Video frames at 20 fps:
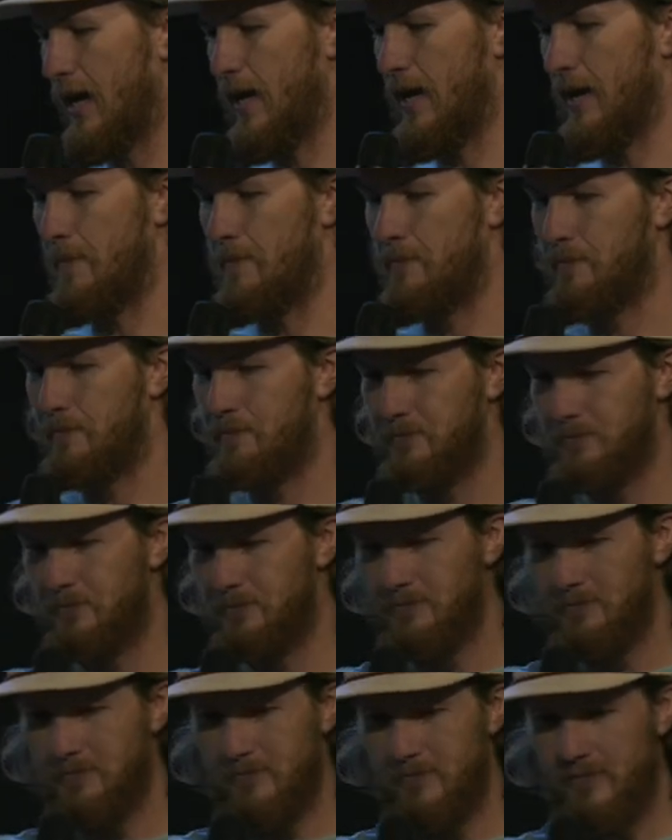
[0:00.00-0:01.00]
um,
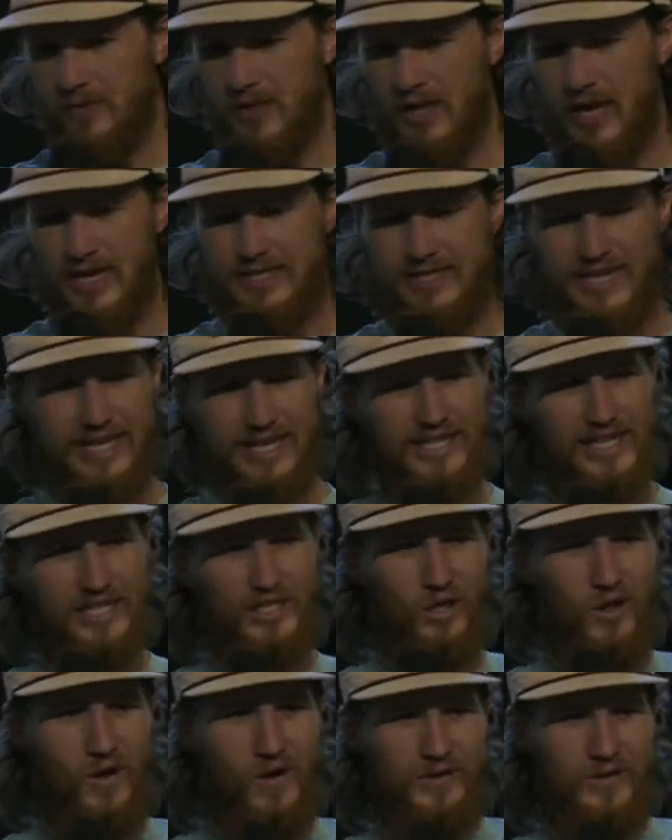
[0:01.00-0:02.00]
I take
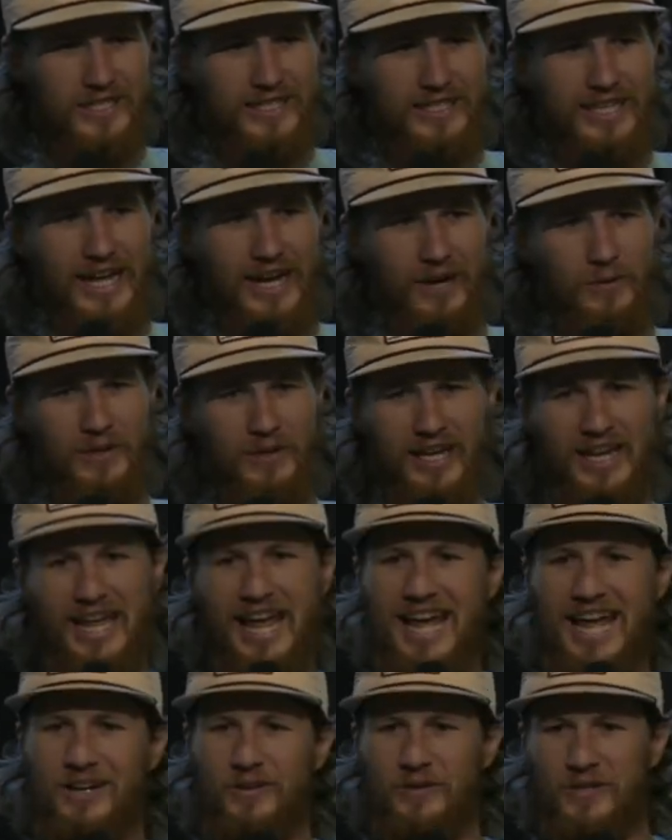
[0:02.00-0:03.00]
this long stick with a
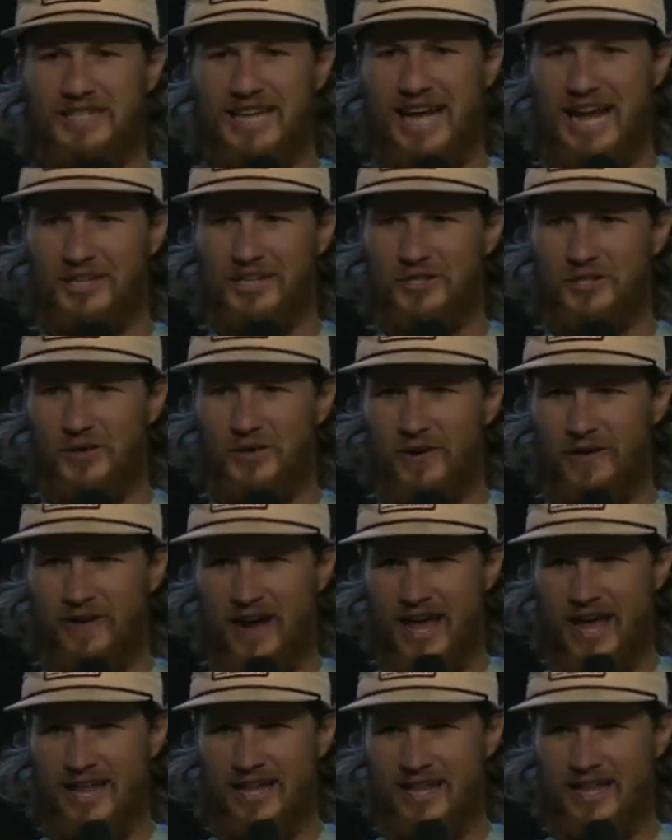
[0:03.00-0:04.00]
candle attached to
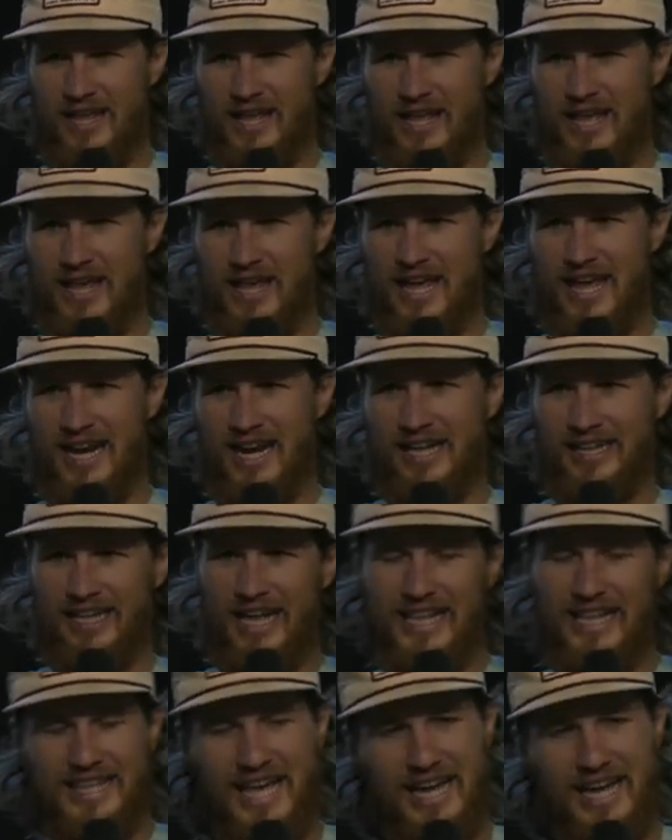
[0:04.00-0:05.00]
it, right? And I
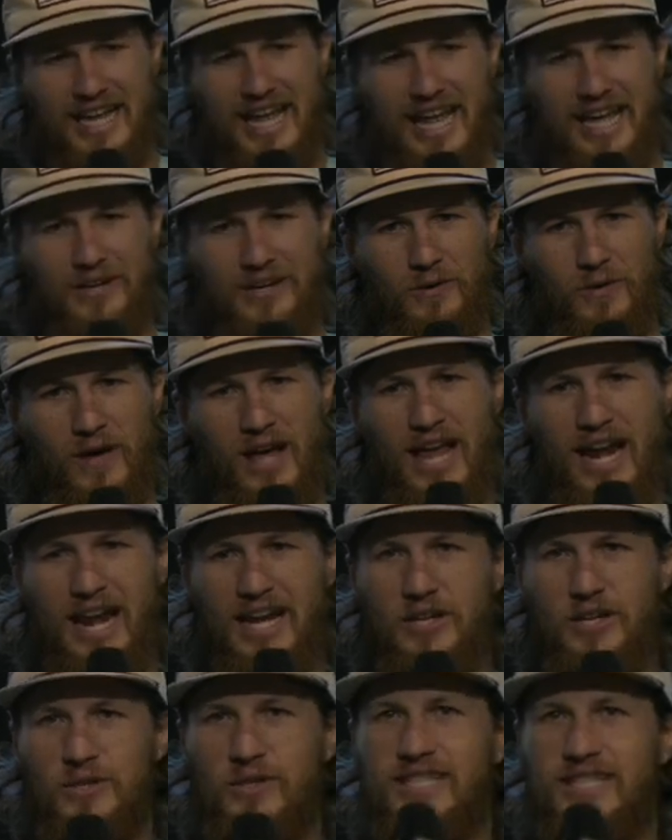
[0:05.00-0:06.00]
light that candle.
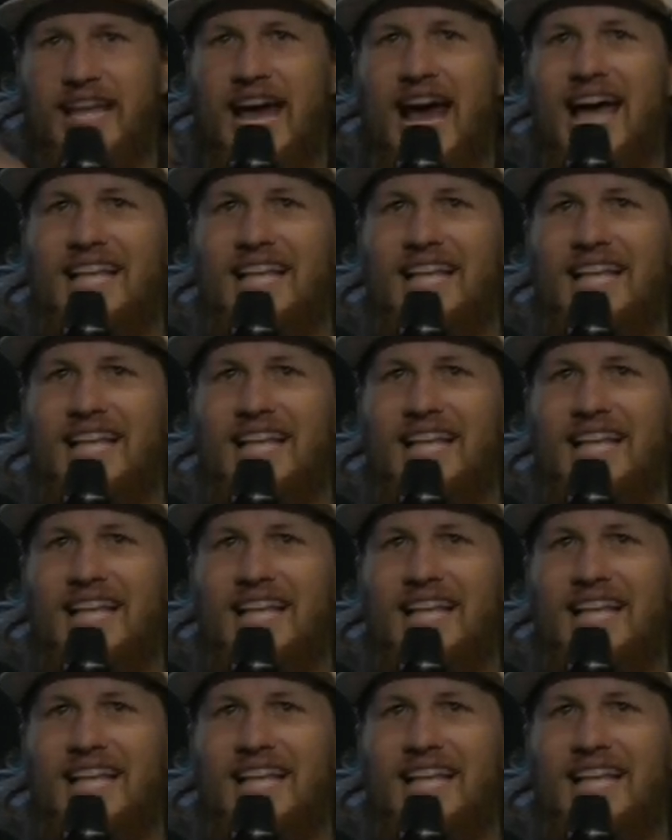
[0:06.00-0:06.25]
And I use